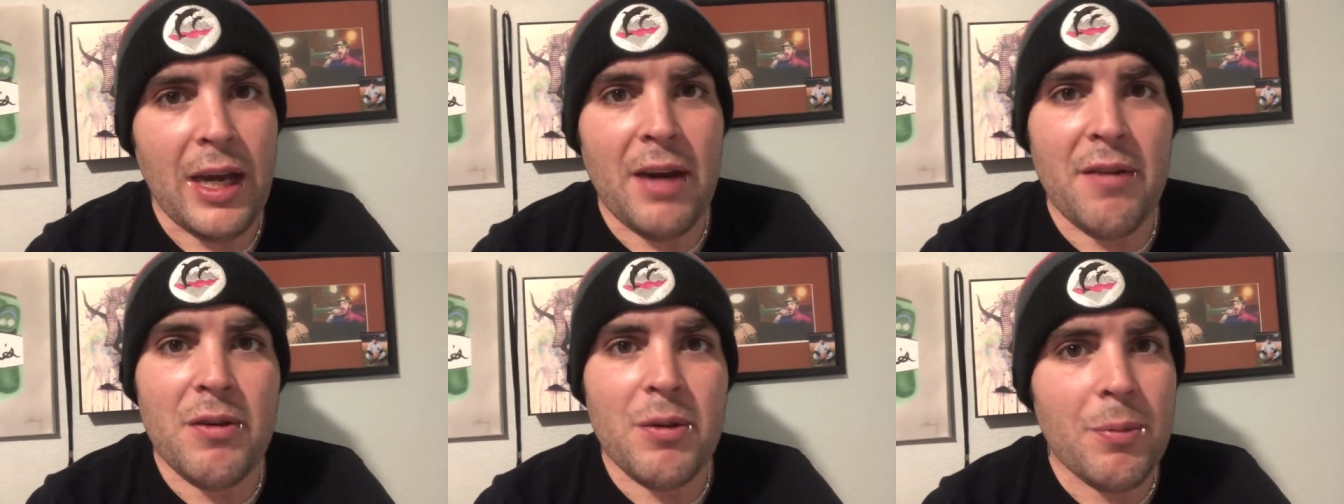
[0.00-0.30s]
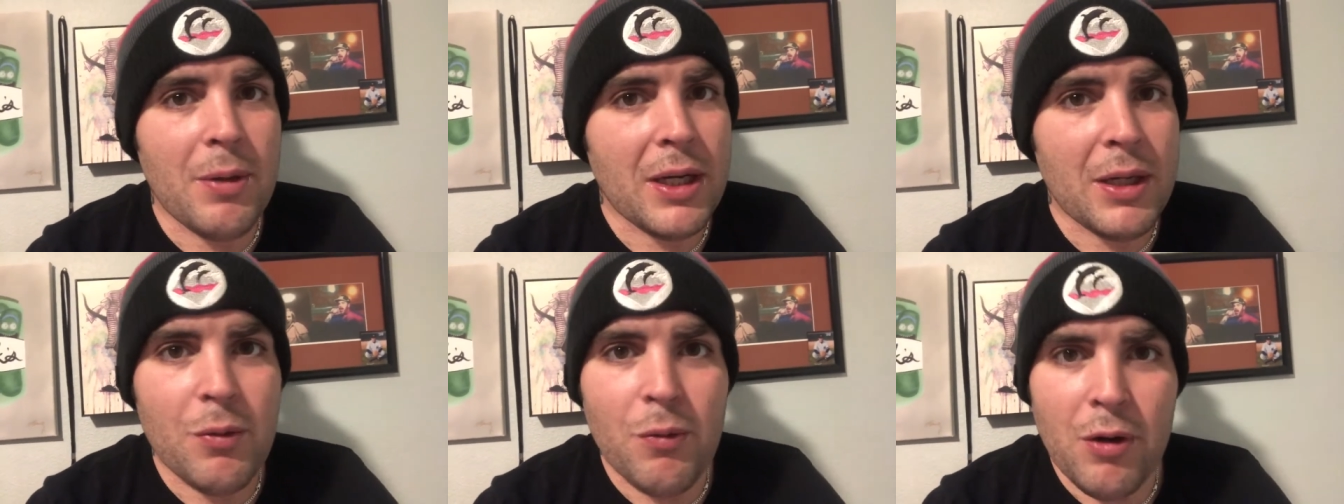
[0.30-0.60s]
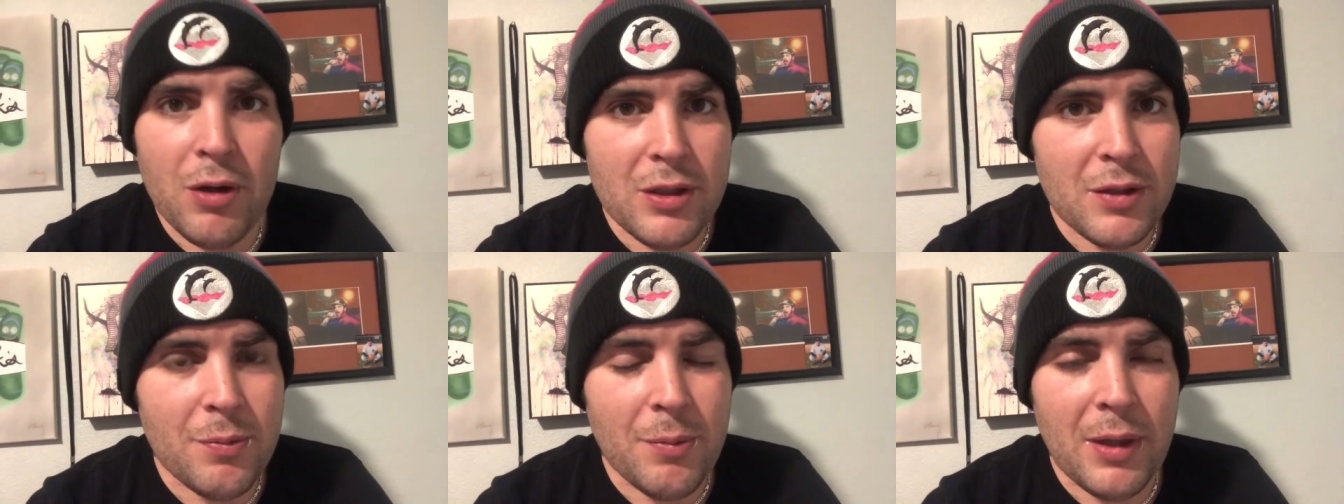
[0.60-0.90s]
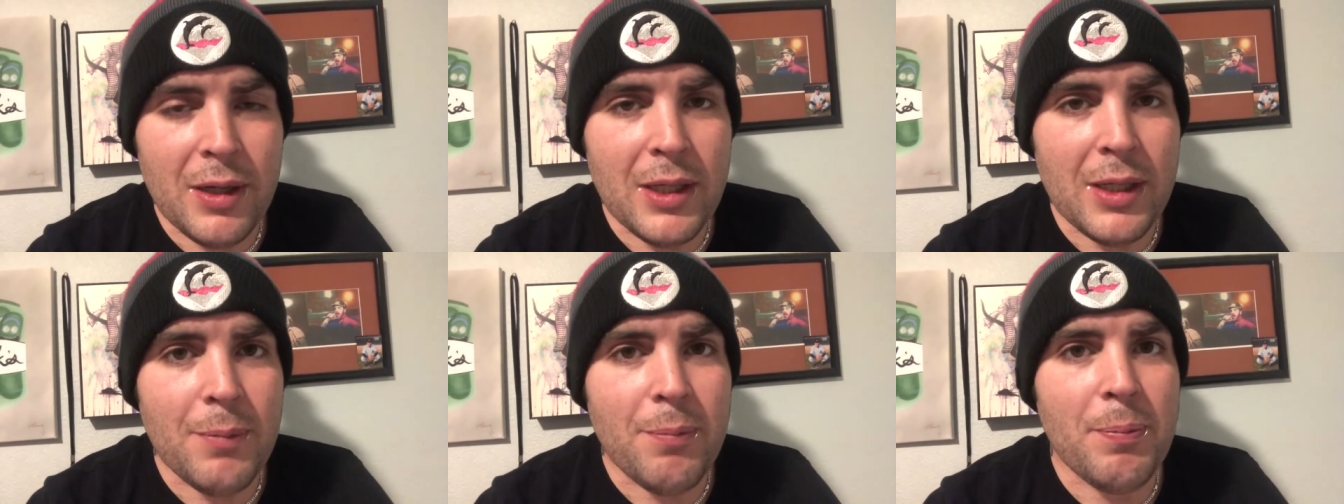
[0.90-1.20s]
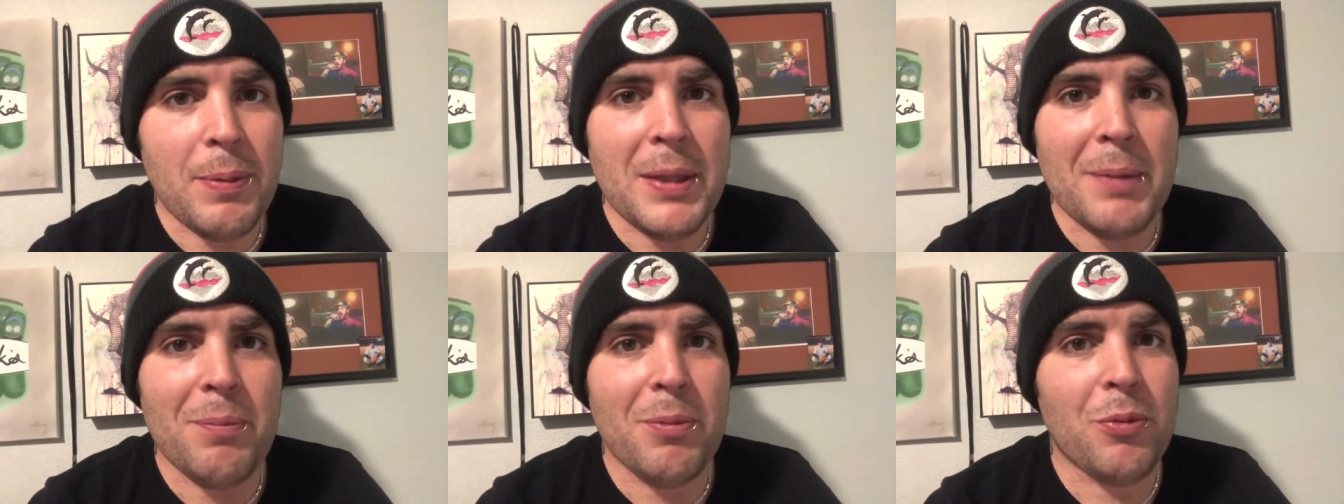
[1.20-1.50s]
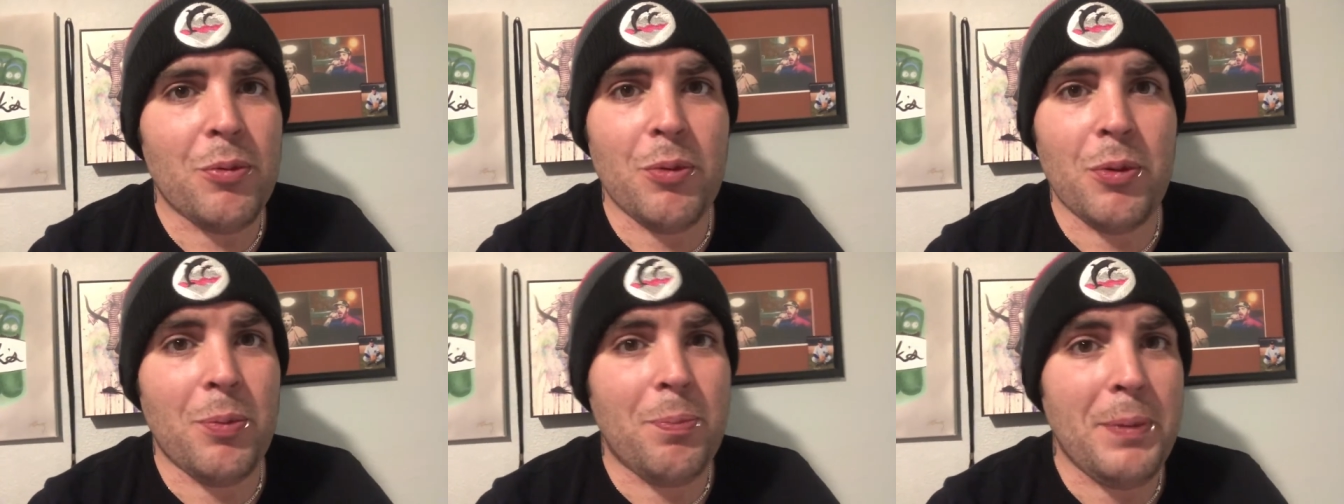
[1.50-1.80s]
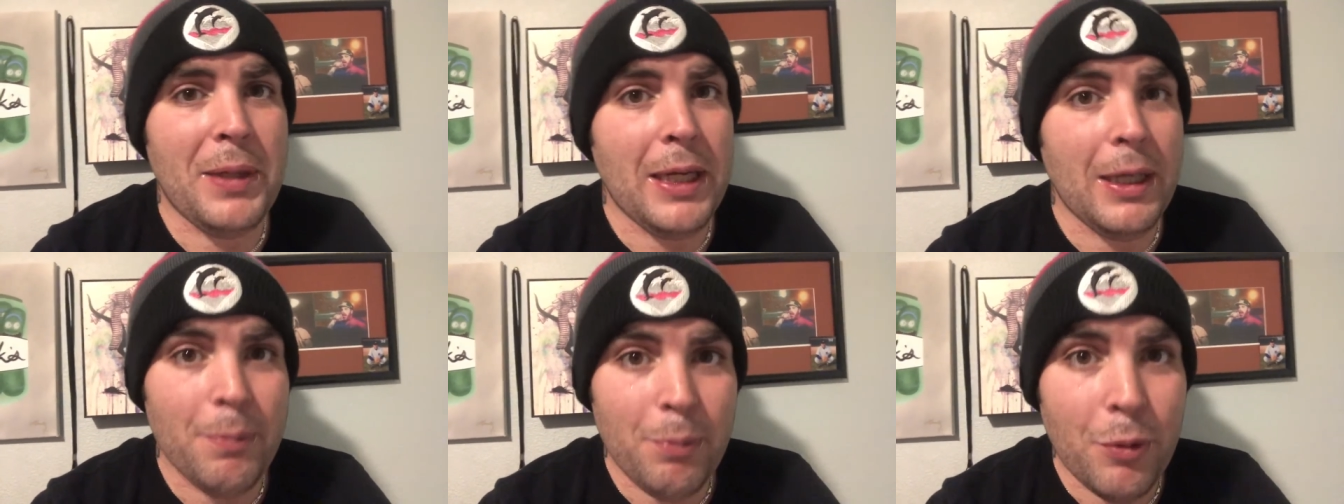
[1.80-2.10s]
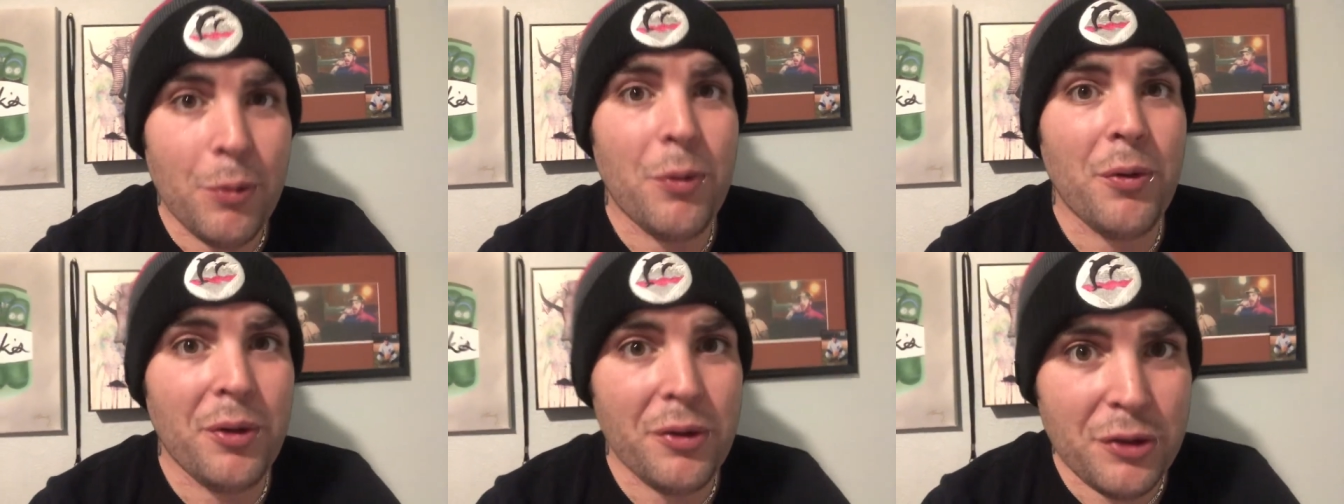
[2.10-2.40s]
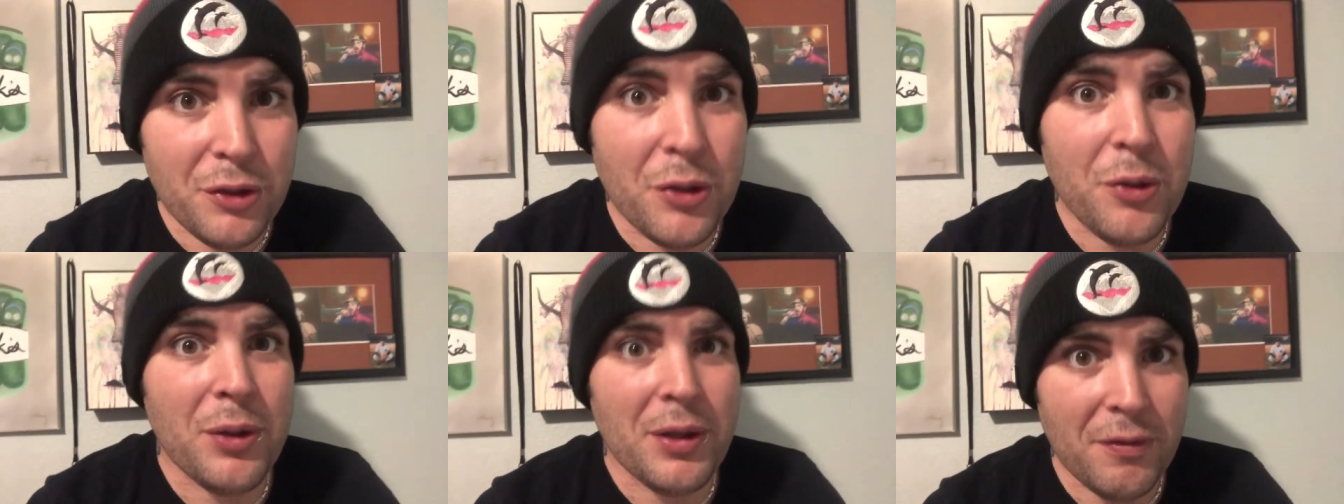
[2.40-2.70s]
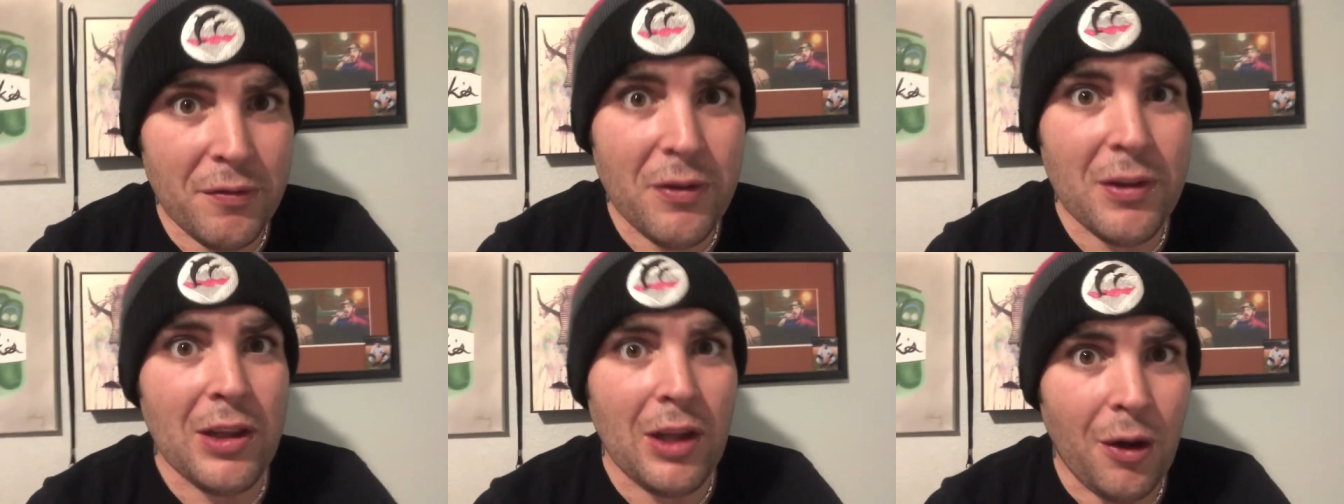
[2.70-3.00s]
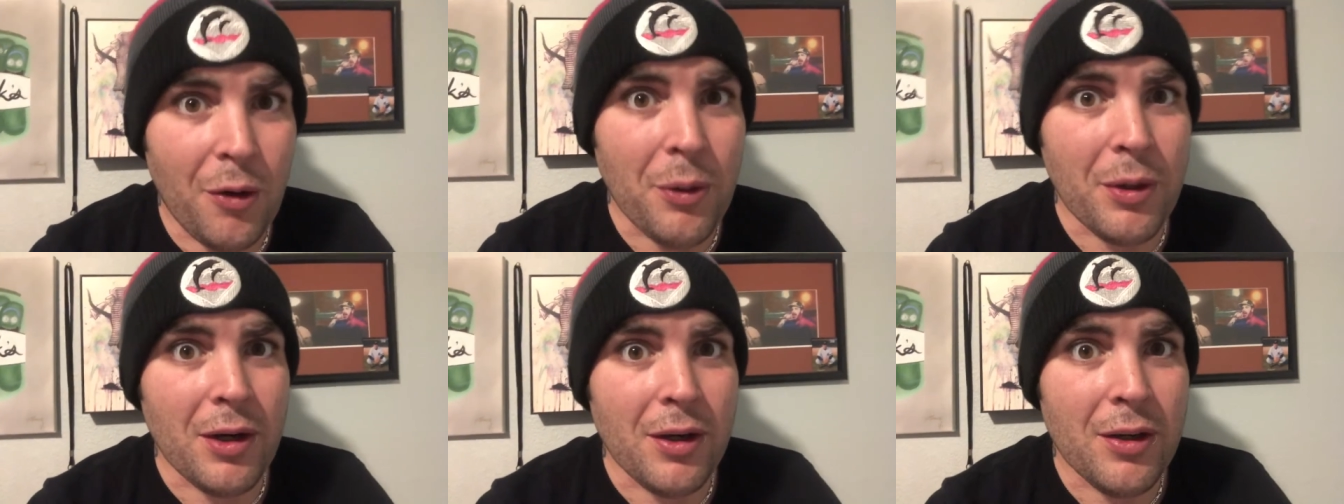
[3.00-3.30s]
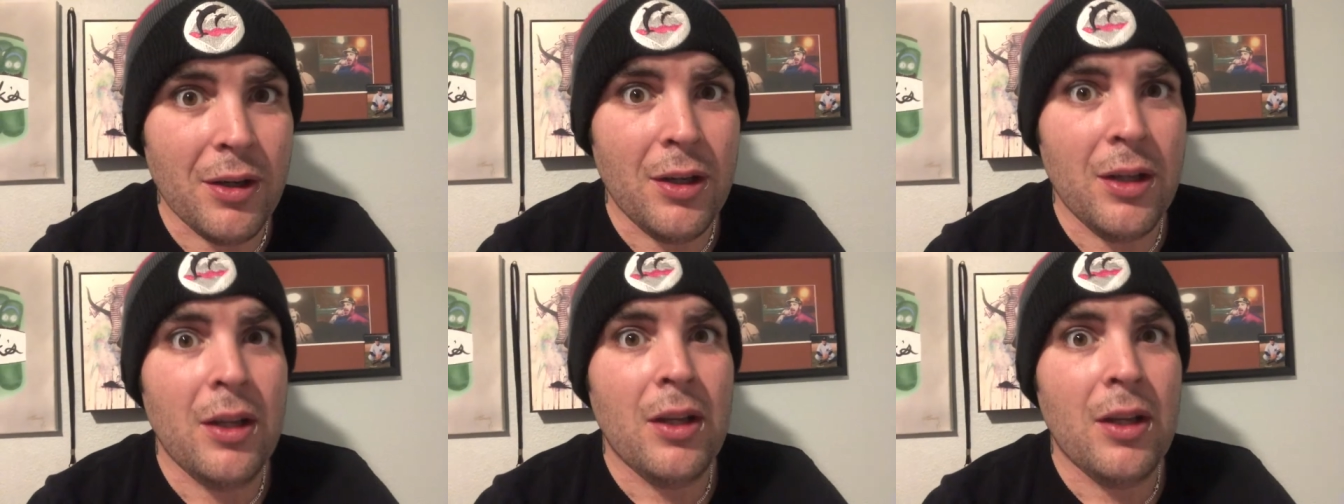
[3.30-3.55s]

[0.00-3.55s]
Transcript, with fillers: Everybody wants money. People people will do it for lower.